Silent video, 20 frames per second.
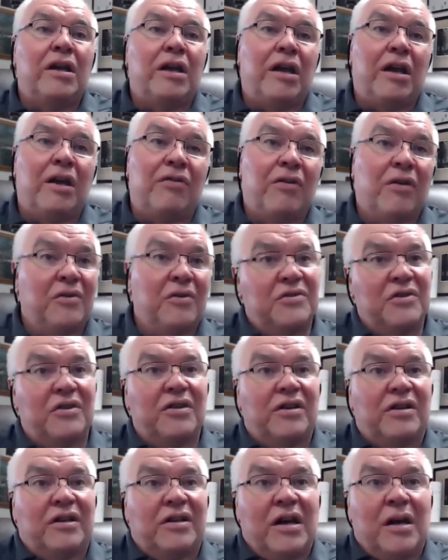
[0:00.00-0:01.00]
And those are
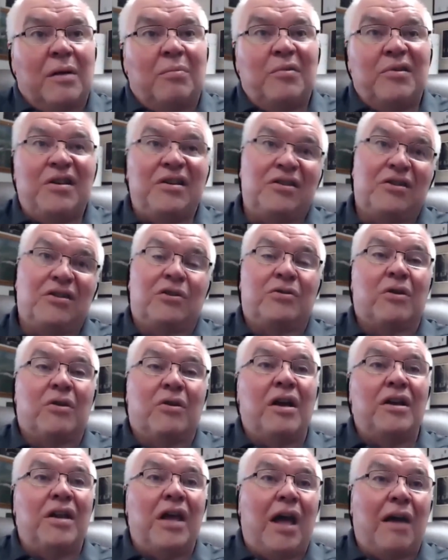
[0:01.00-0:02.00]
the companies that are
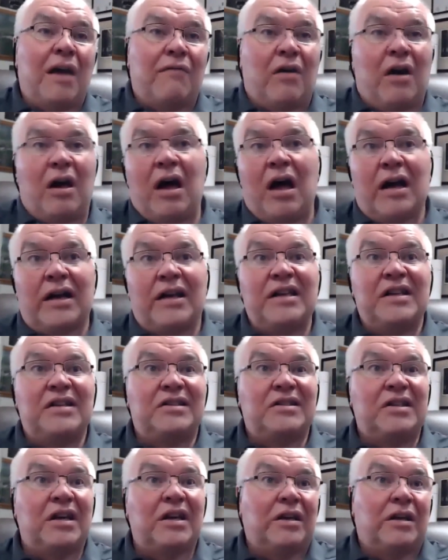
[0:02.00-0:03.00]
trying to have a hockey
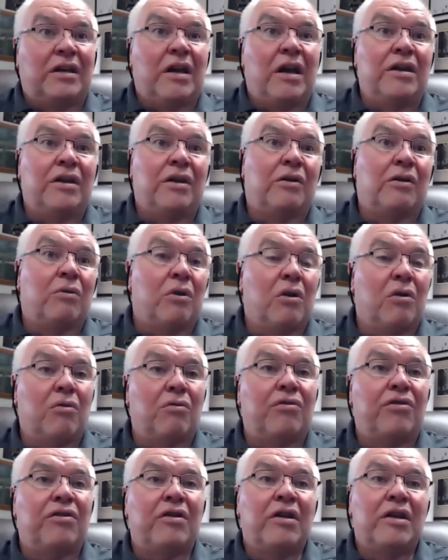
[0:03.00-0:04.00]
stick kind of
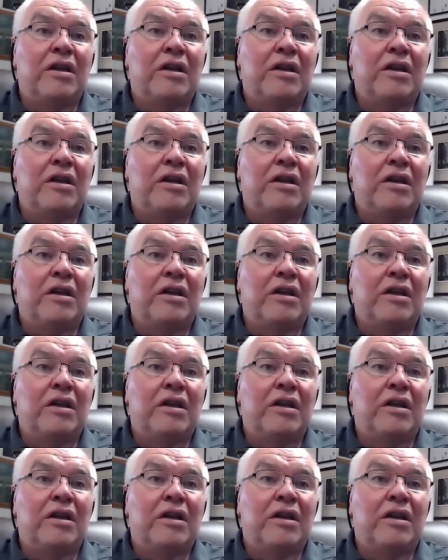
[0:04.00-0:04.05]
growth.